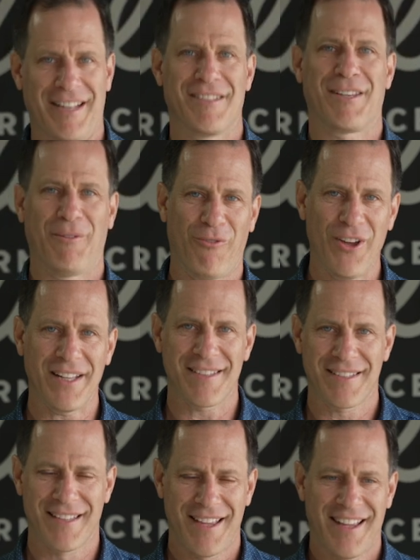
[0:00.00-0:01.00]
is
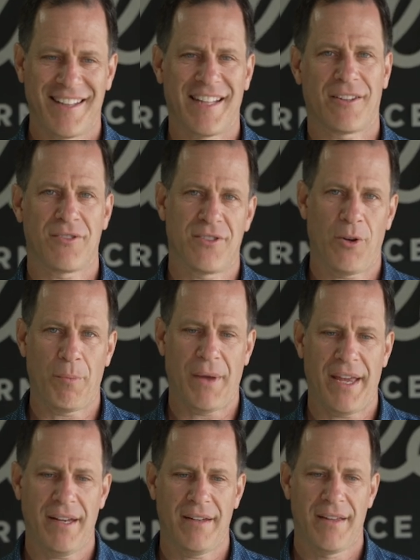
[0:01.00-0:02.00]
convinced that there's no
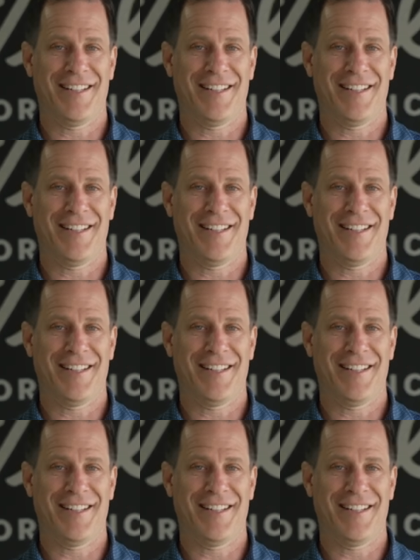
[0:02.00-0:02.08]
pain,